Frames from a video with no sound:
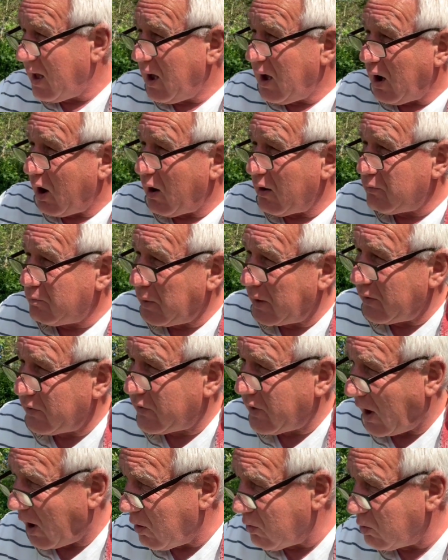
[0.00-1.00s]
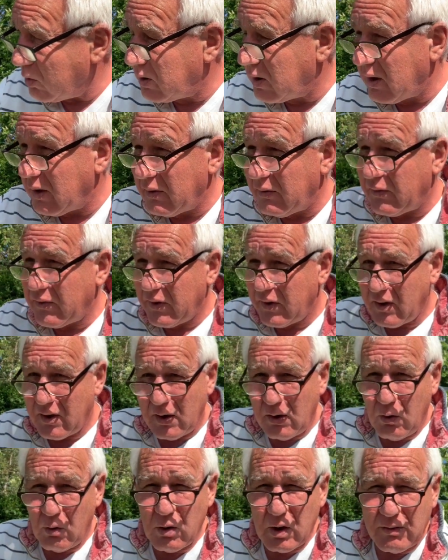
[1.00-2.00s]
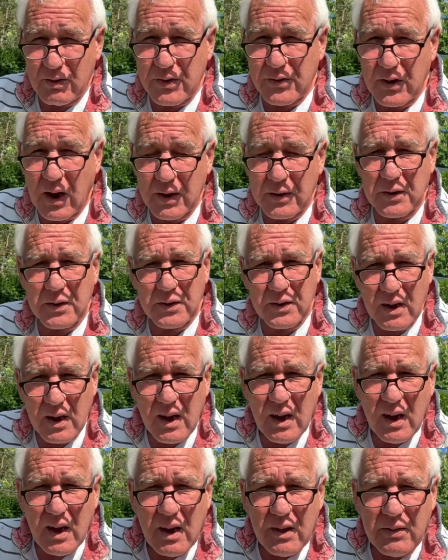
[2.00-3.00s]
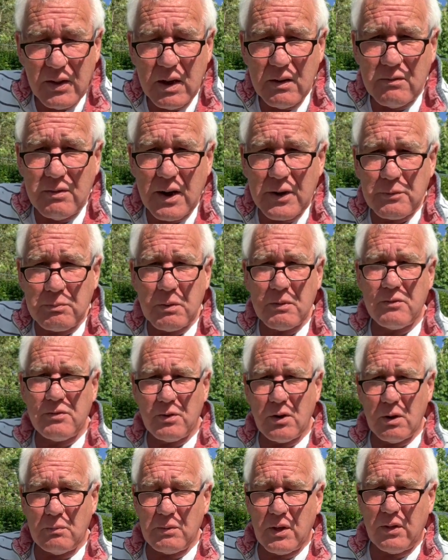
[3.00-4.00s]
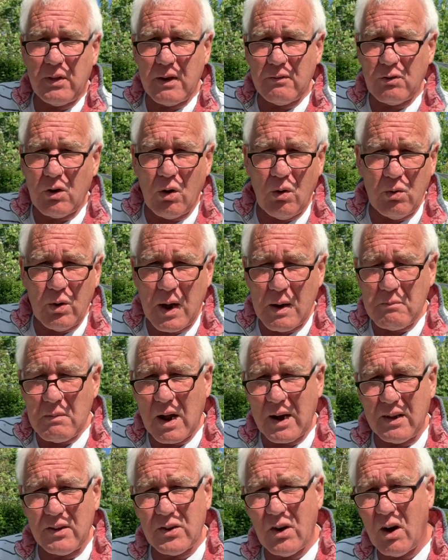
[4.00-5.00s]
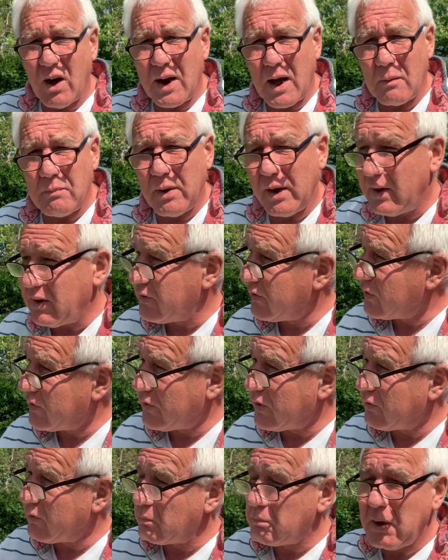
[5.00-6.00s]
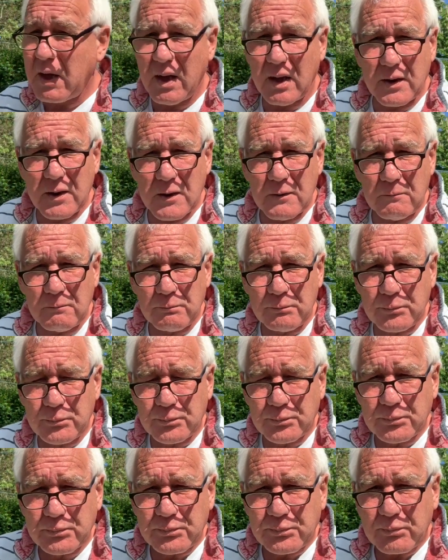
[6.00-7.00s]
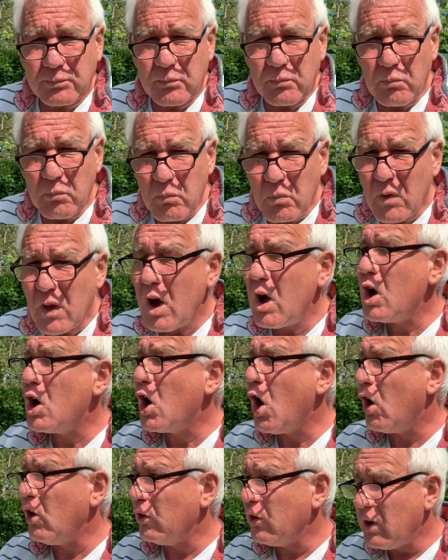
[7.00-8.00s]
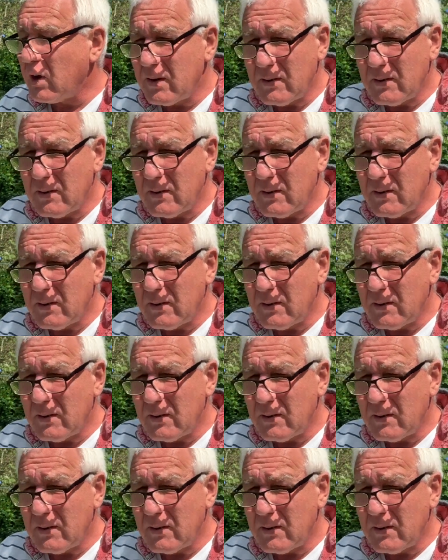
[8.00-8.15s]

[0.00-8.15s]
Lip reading: I've been told that all of a sudden the investment firm that they've got all their money tied up in has just disappeared. Gone.